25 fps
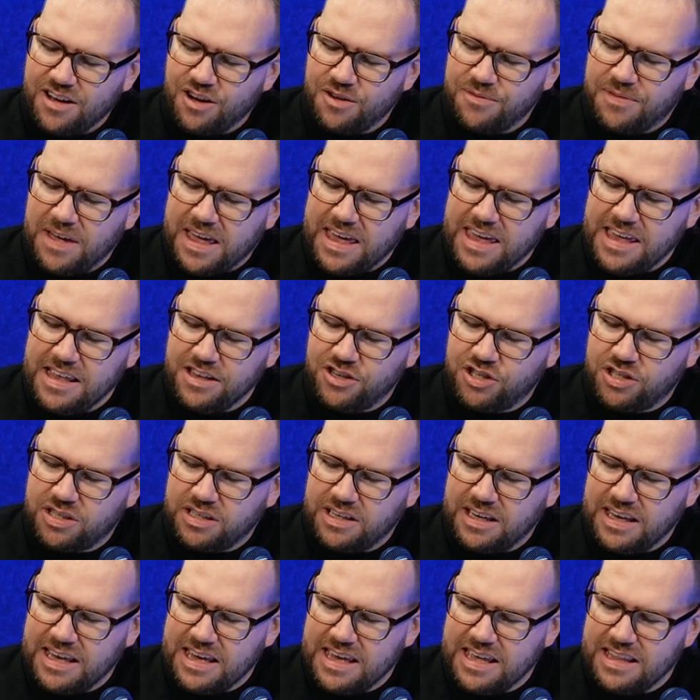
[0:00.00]
of
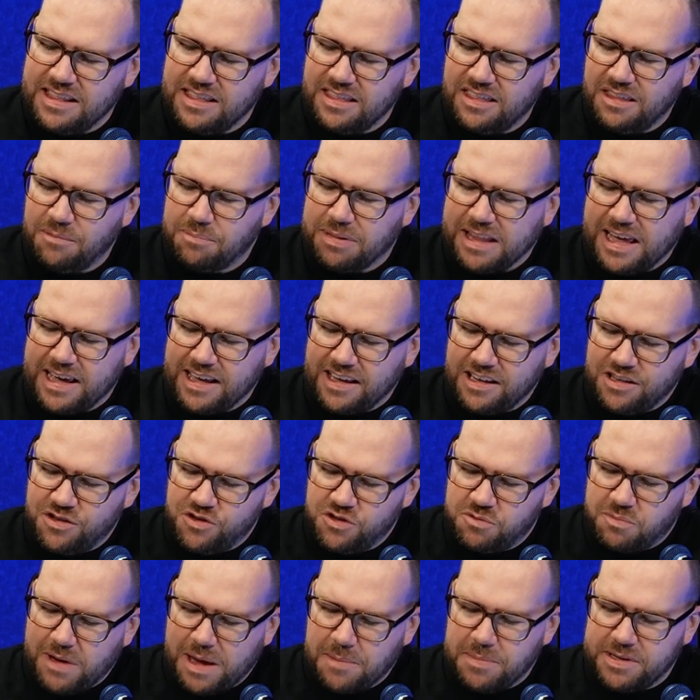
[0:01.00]
each in the blank
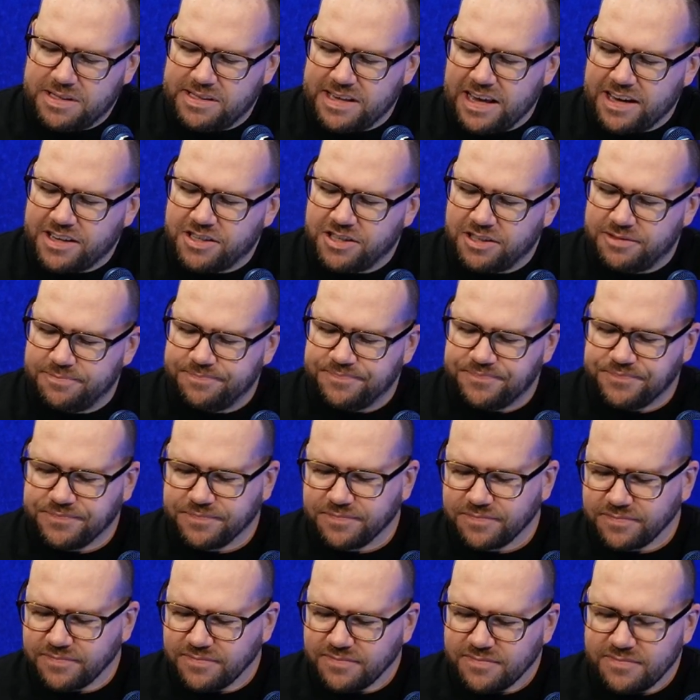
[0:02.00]
newspaper section.
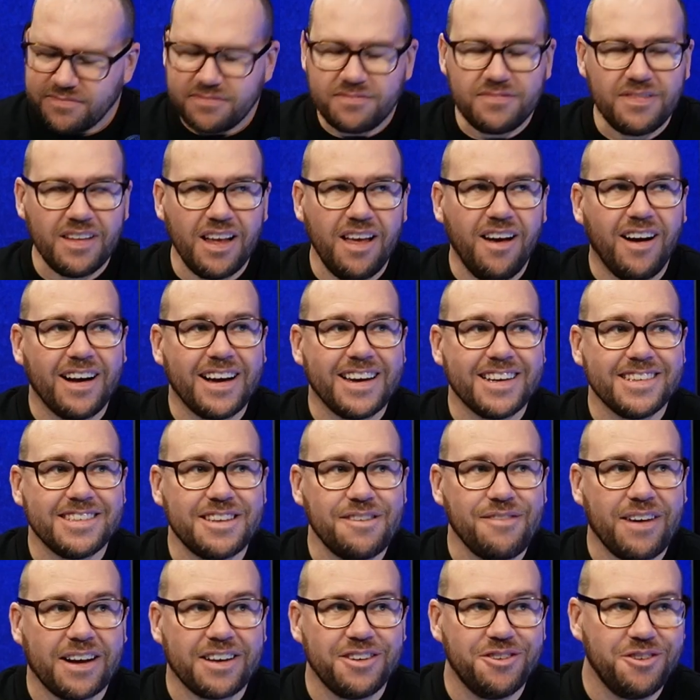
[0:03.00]
I'm going to
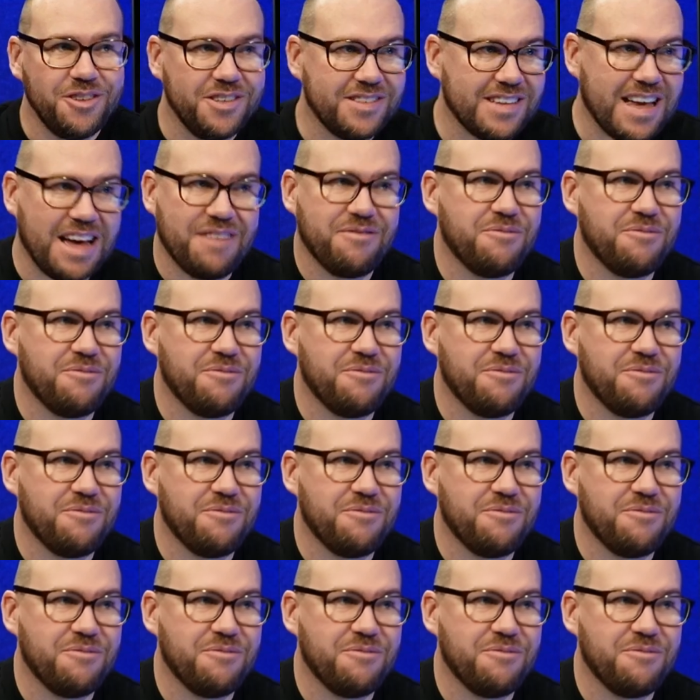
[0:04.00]
see if I can do this. I